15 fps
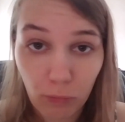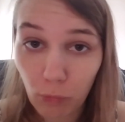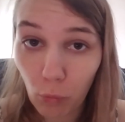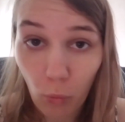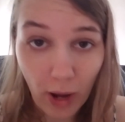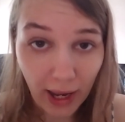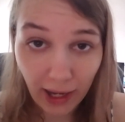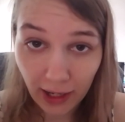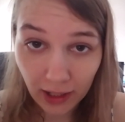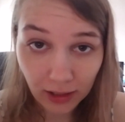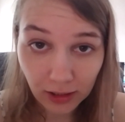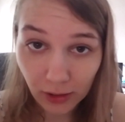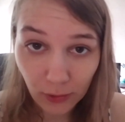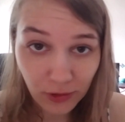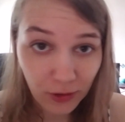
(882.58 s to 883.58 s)
way
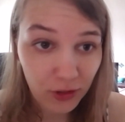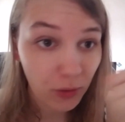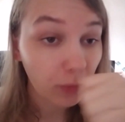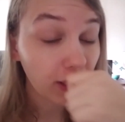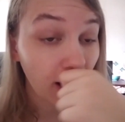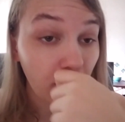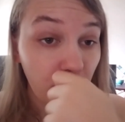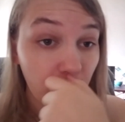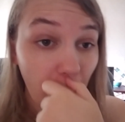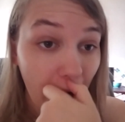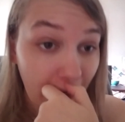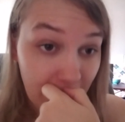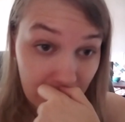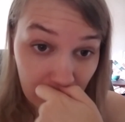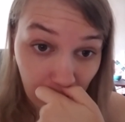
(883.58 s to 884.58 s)
closer to what I would
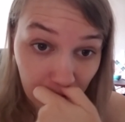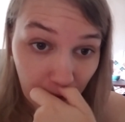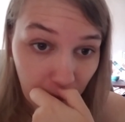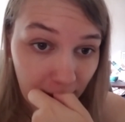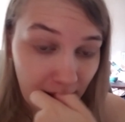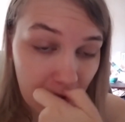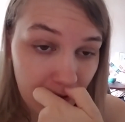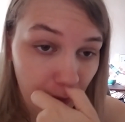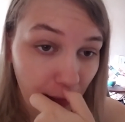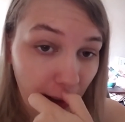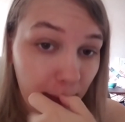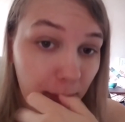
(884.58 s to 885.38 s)
ideally want it to be,